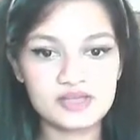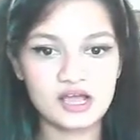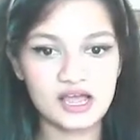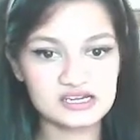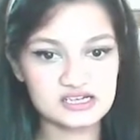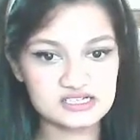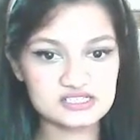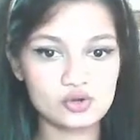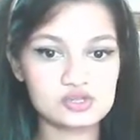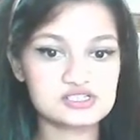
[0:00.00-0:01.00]
and it is
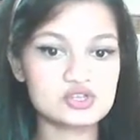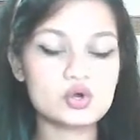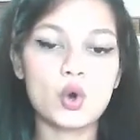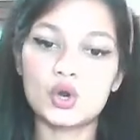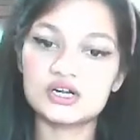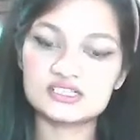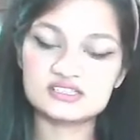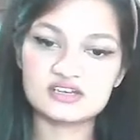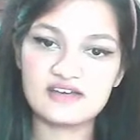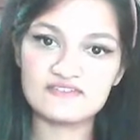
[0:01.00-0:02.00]
also called
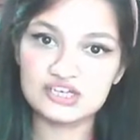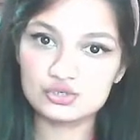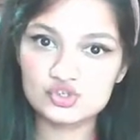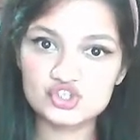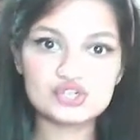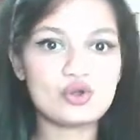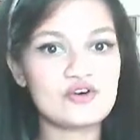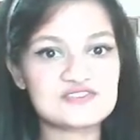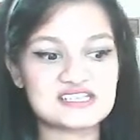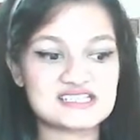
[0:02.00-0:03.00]
the Revolution
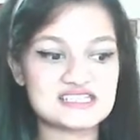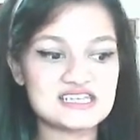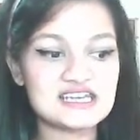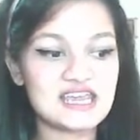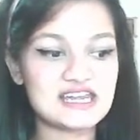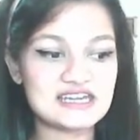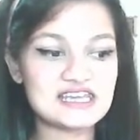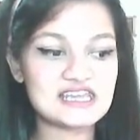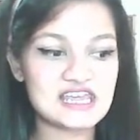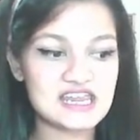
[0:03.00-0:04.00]
of
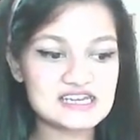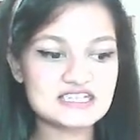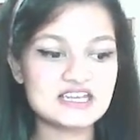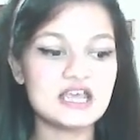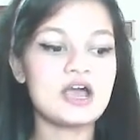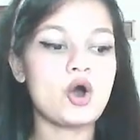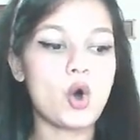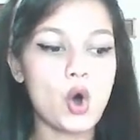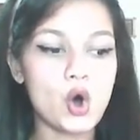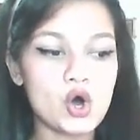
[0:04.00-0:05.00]
1688
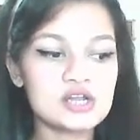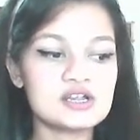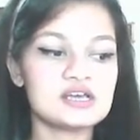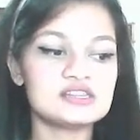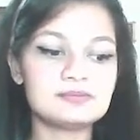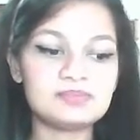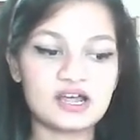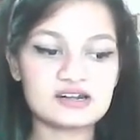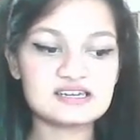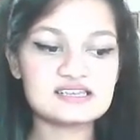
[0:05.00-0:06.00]
or the
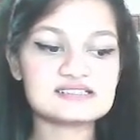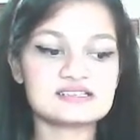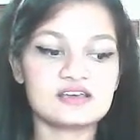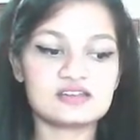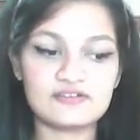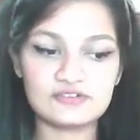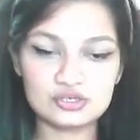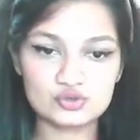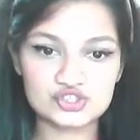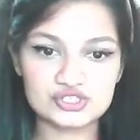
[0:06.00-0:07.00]
Bloodless
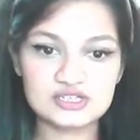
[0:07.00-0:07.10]
Revolution.